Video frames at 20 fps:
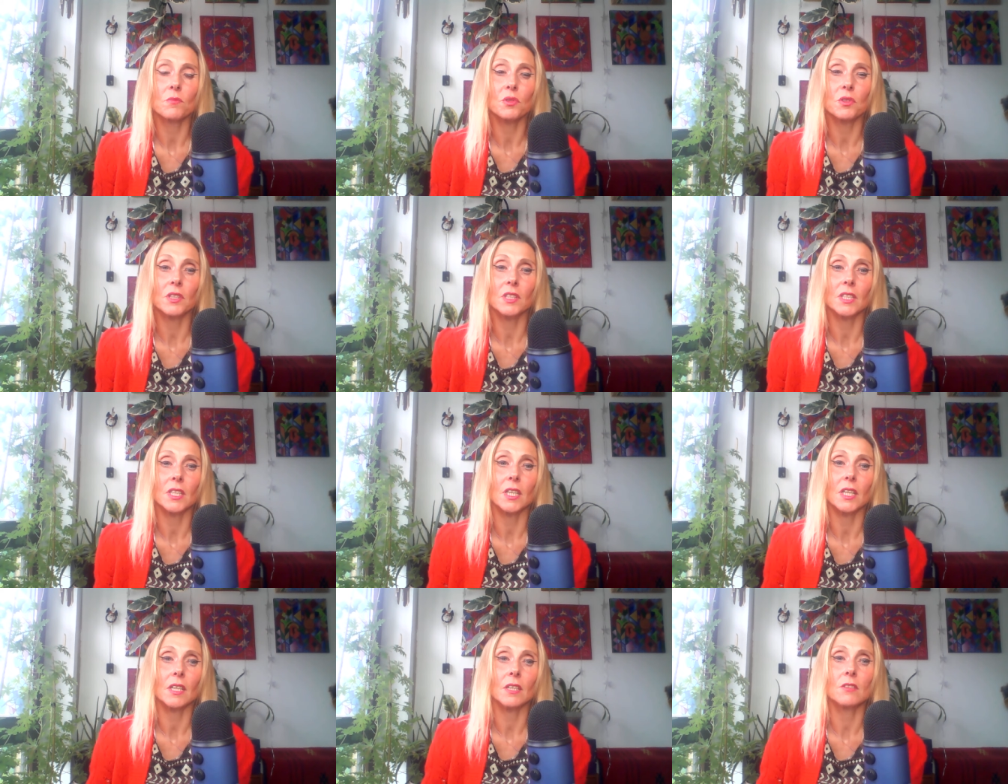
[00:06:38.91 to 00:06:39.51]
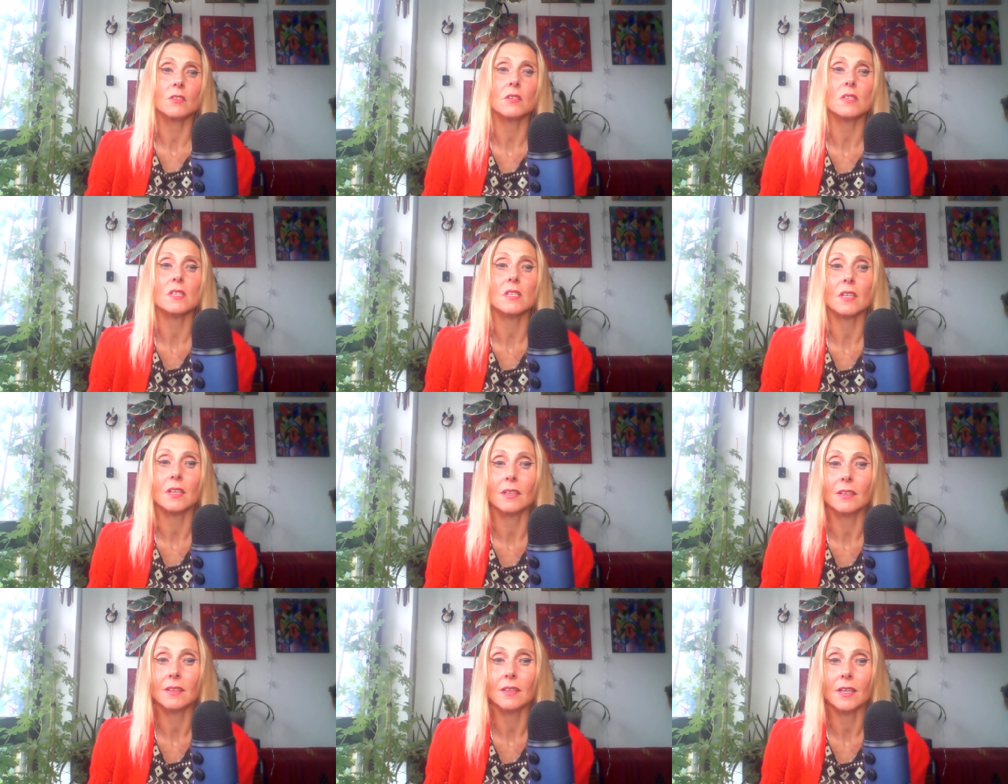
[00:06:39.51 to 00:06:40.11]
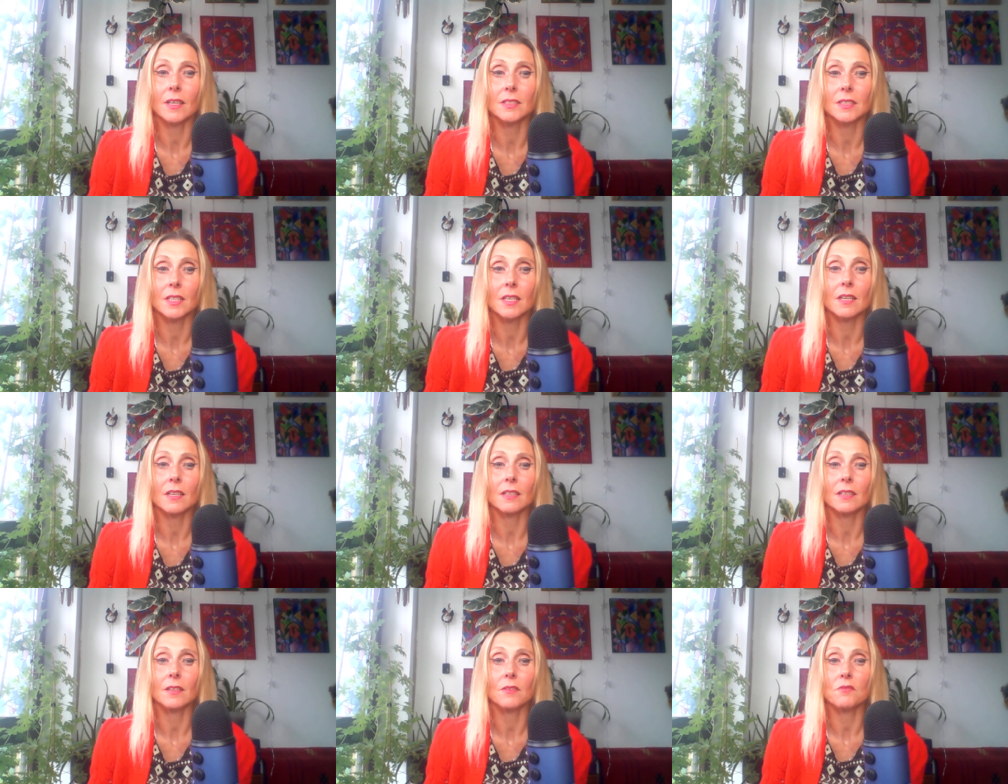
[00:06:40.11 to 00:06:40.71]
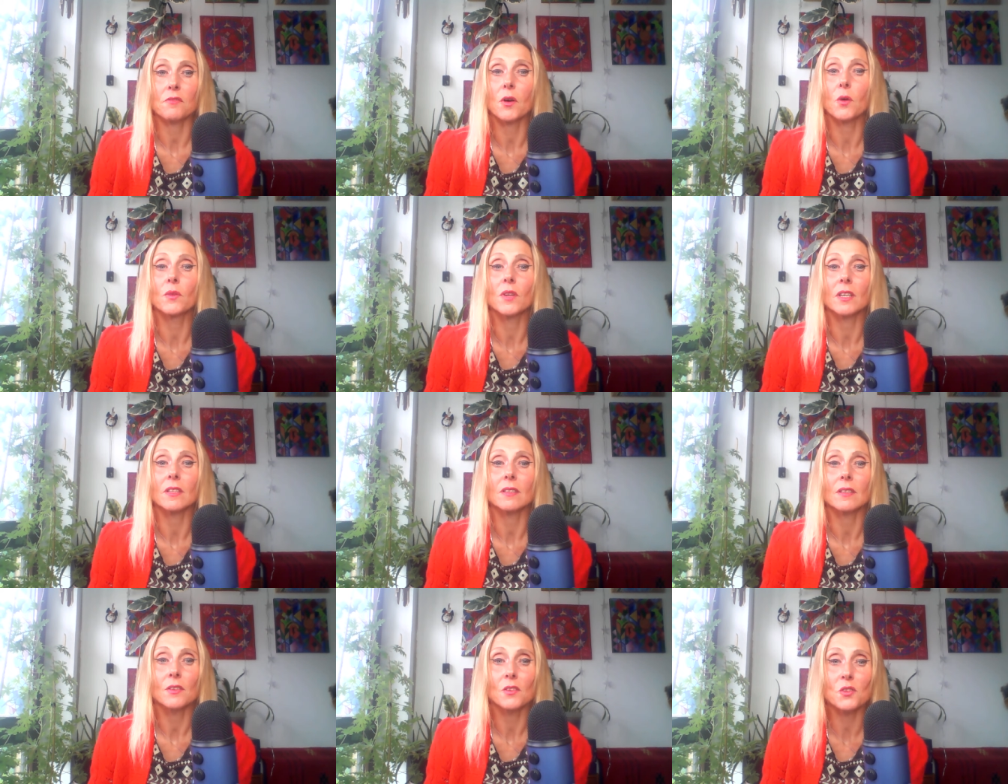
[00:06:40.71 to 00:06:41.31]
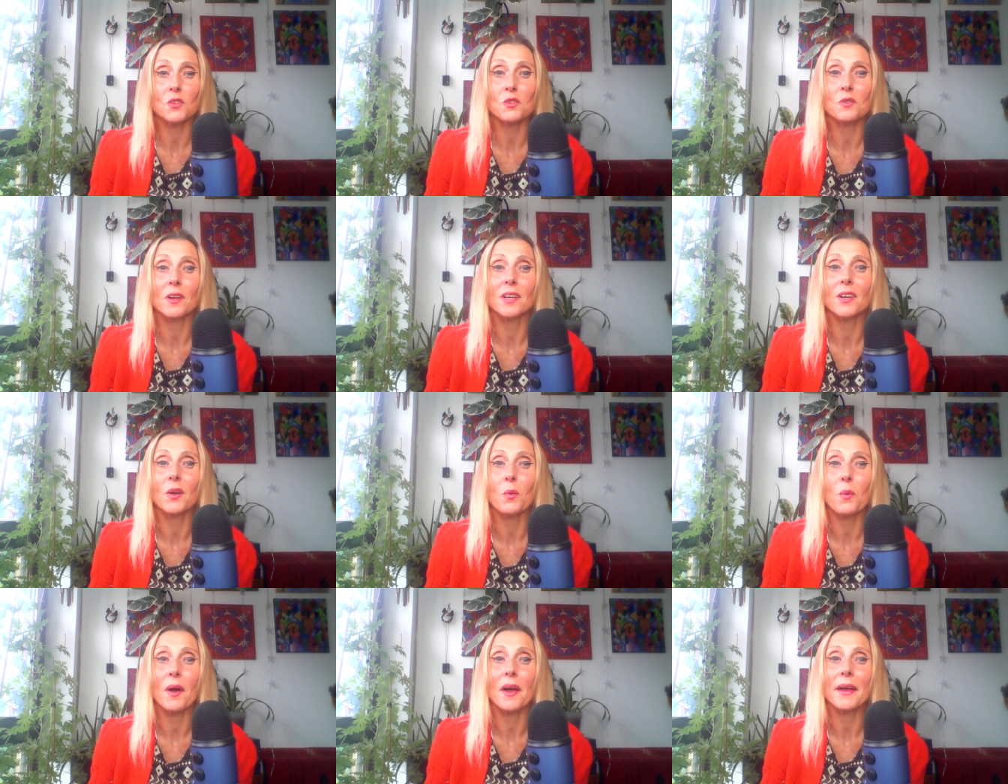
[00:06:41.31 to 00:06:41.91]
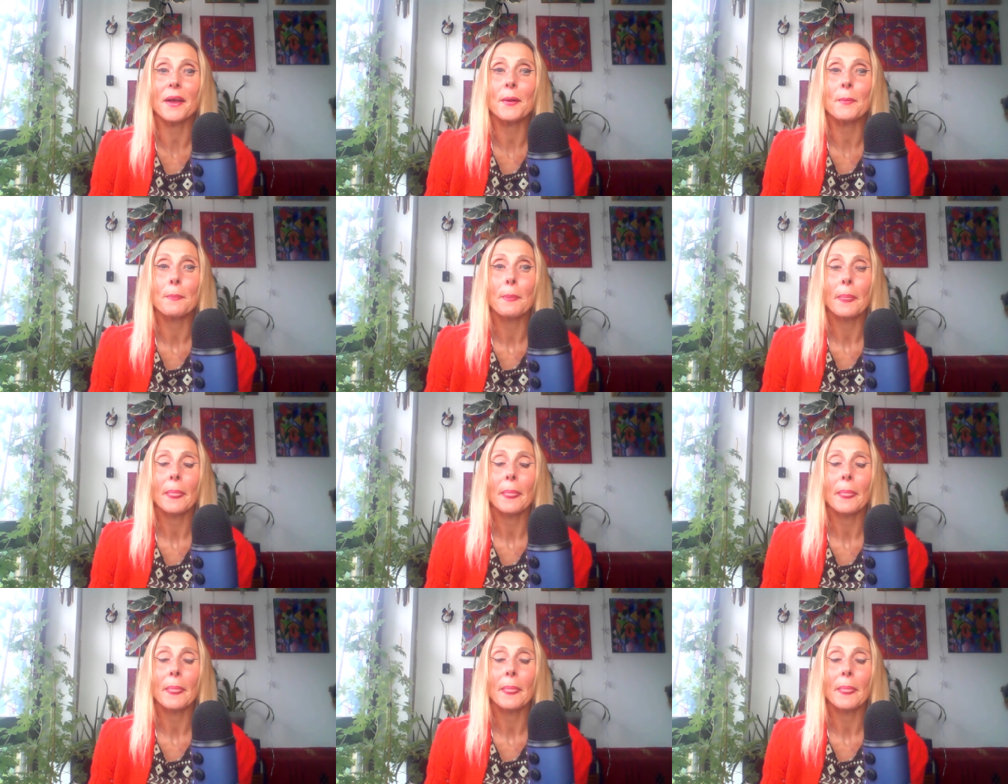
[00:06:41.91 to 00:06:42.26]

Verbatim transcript: pretty interesting that i felt that straight away